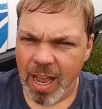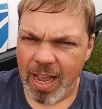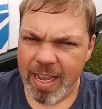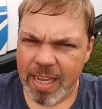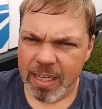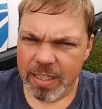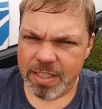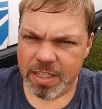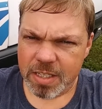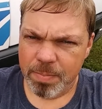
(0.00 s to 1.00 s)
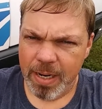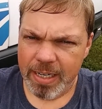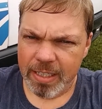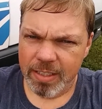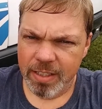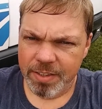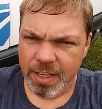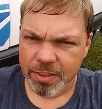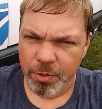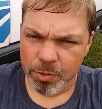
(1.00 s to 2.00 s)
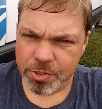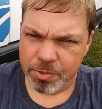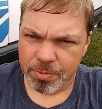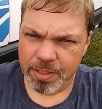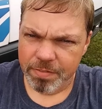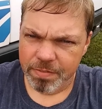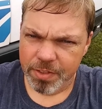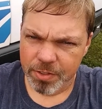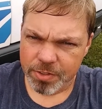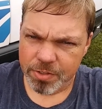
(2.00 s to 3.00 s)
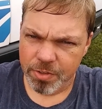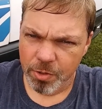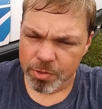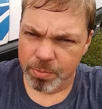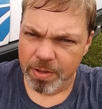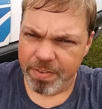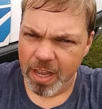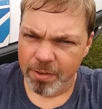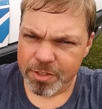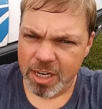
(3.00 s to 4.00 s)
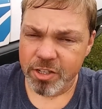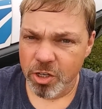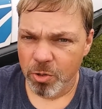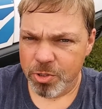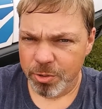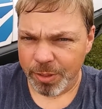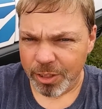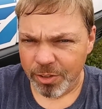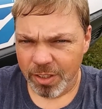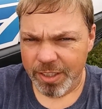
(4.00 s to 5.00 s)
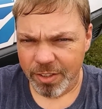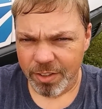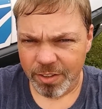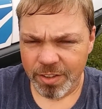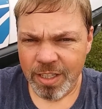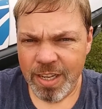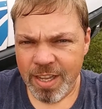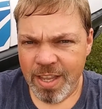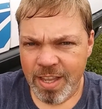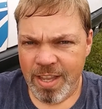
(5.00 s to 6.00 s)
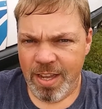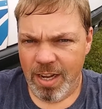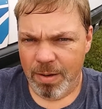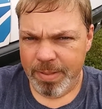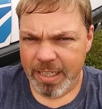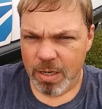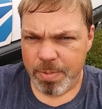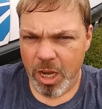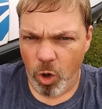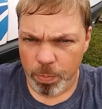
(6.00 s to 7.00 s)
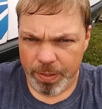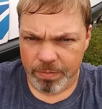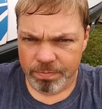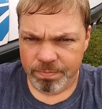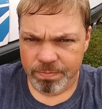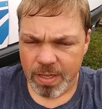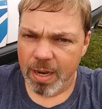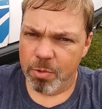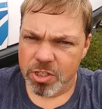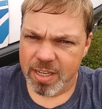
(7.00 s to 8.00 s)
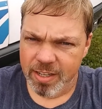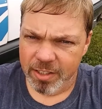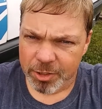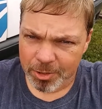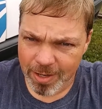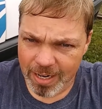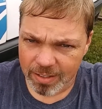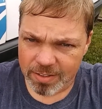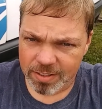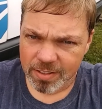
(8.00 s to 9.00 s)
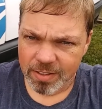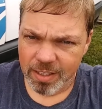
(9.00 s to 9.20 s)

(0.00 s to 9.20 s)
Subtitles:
I had anticipated that those three valves I showed you earlier needed to be open. I was incorrect.